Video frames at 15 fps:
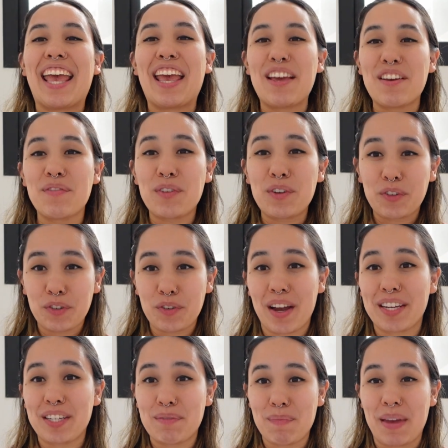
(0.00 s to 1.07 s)
If you're
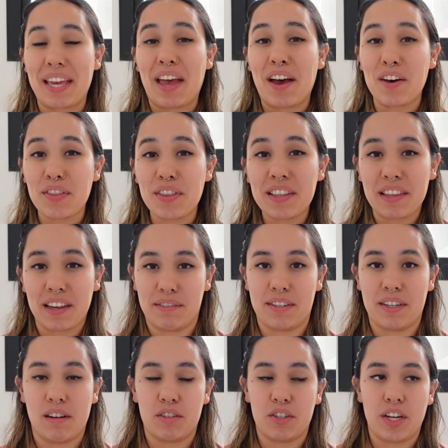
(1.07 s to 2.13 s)
trying to make healthy
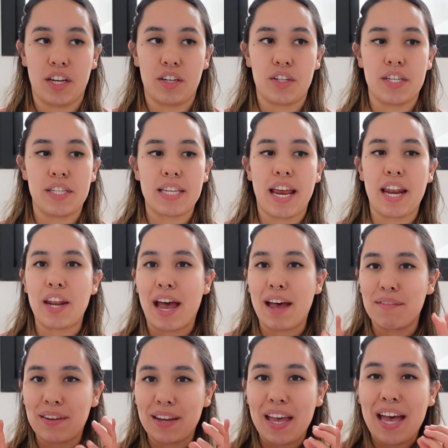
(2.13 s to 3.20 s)
lifestyle changes and
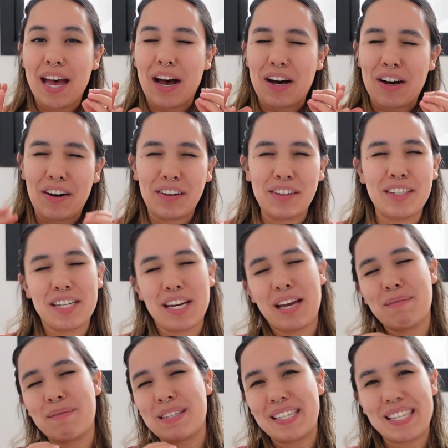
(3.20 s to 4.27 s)
having a hard
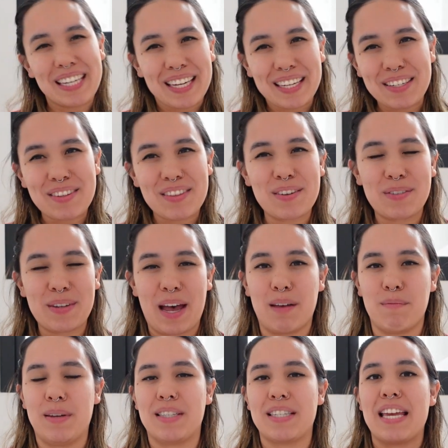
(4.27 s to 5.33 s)
time sticking to those
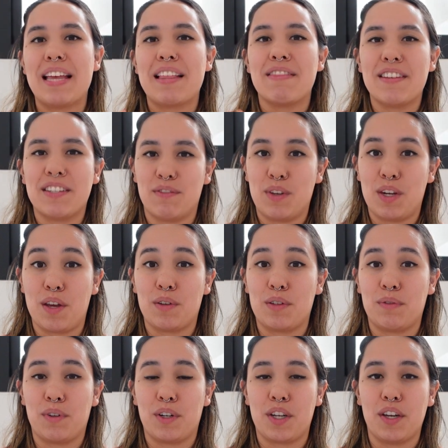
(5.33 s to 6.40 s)
habits, this video is
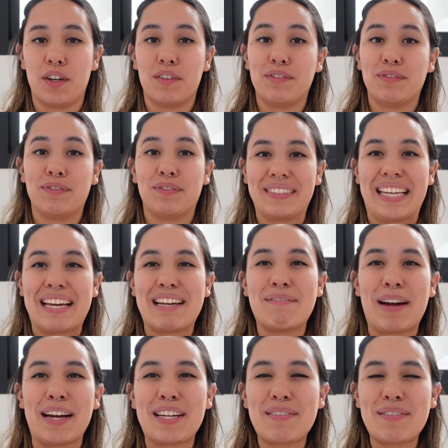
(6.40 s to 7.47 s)
for you.
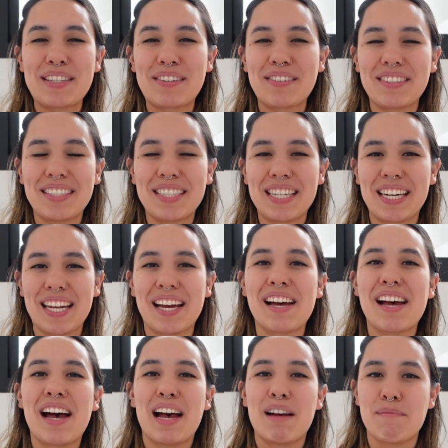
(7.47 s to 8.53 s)
My name is Christina.
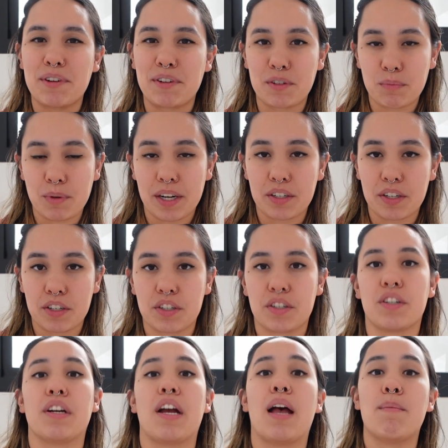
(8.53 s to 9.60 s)
I'm a nurse
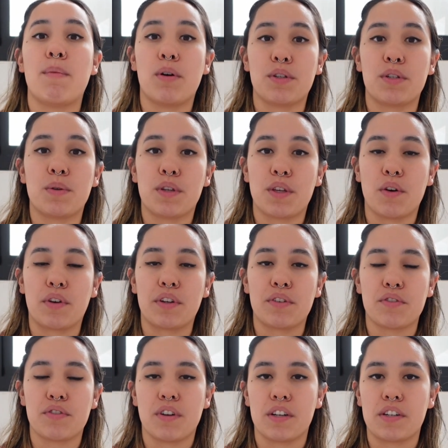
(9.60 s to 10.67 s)
practitioner. I'm also a yoga
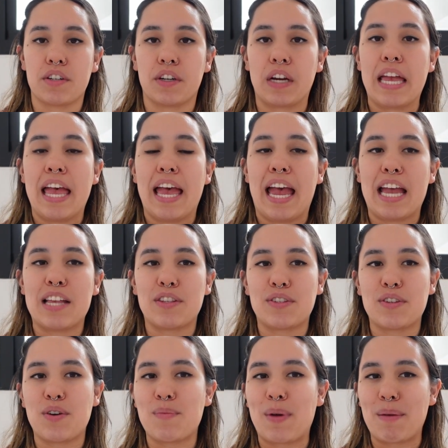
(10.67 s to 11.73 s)
instructor. And
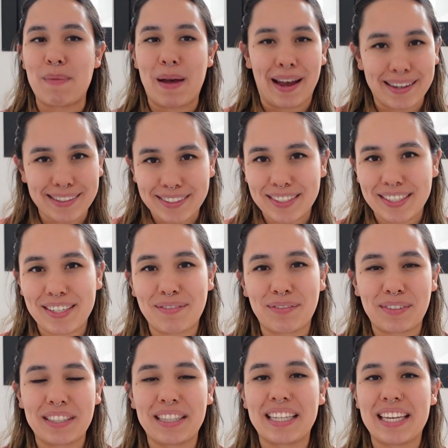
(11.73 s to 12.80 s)
so my passion
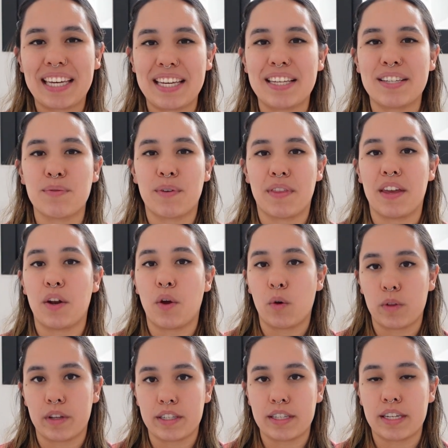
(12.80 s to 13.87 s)
really is within
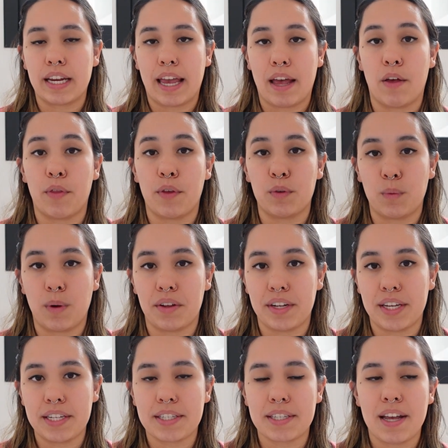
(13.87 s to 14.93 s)
holistic health and
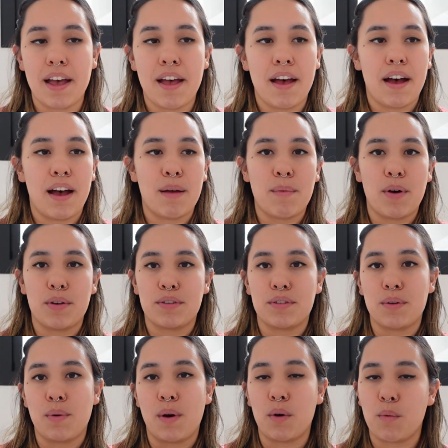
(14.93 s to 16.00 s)
wellness. I'm
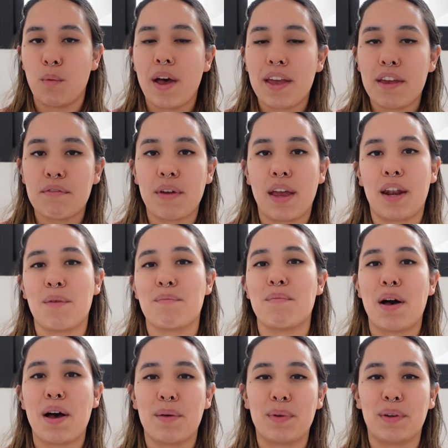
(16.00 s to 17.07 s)
also a wife and a
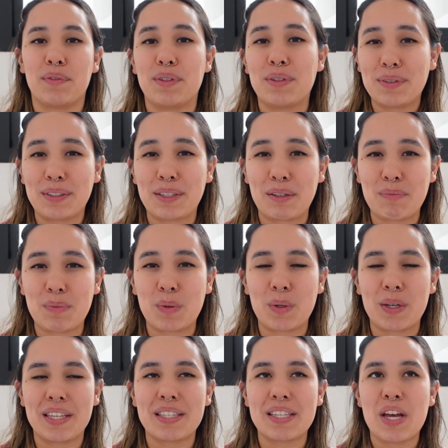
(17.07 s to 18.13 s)
mom of two little
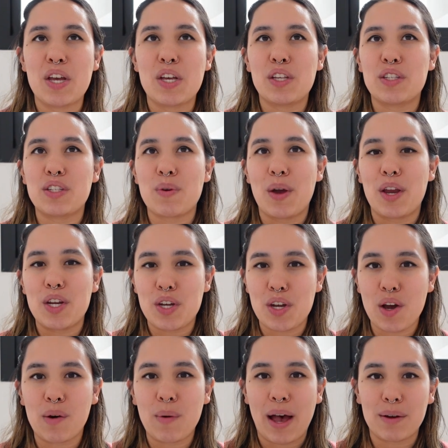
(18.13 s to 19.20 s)
boys. So I
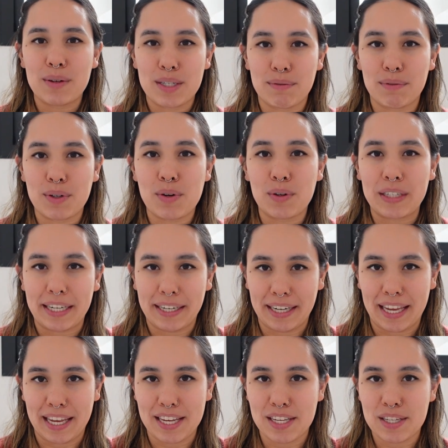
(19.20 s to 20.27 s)
know how difficult
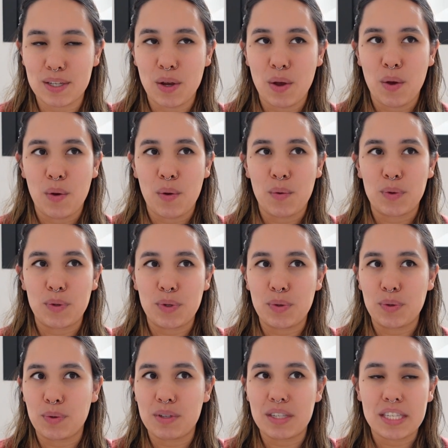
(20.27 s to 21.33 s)
it is
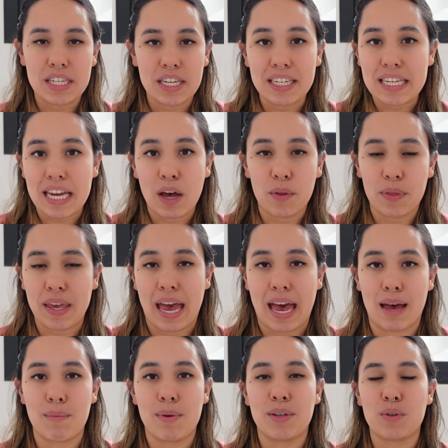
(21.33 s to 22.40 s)
to stick to healthy
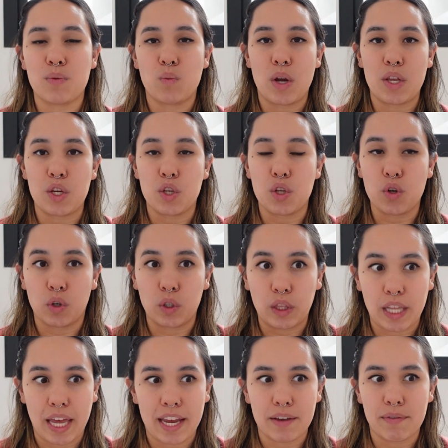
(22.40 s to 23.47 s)
habits when your
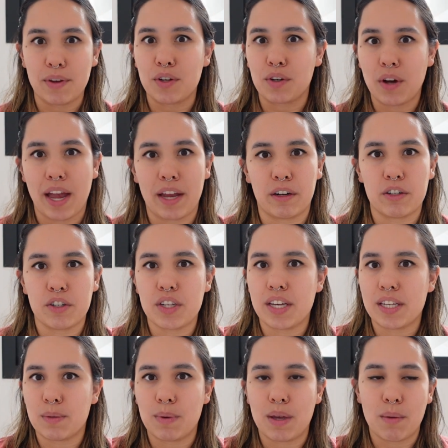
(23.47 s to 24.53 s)
life and your energy
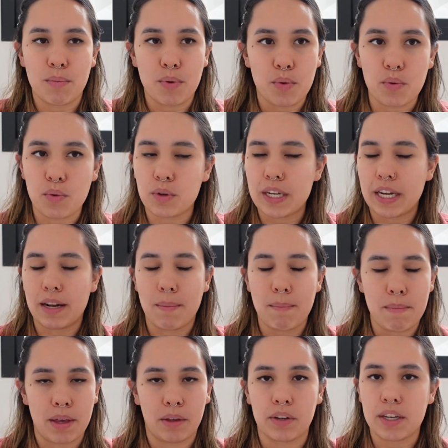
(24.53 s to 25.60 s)
is being pulled in a
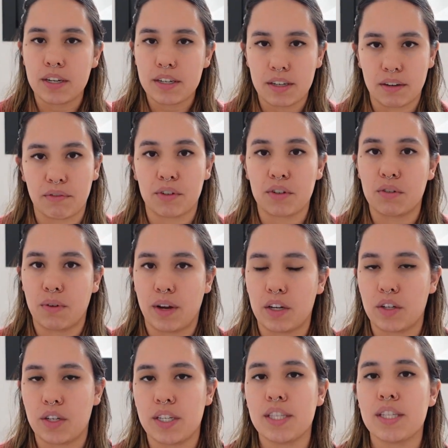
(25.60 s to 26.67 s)
million different
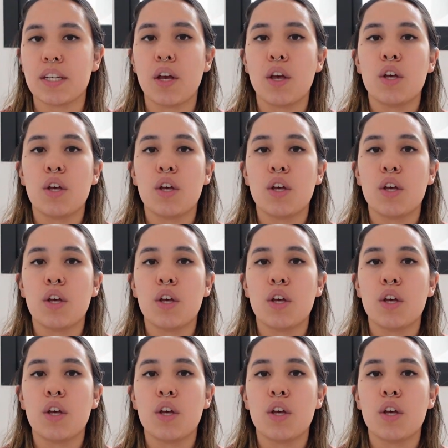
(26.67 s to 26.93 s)
directions.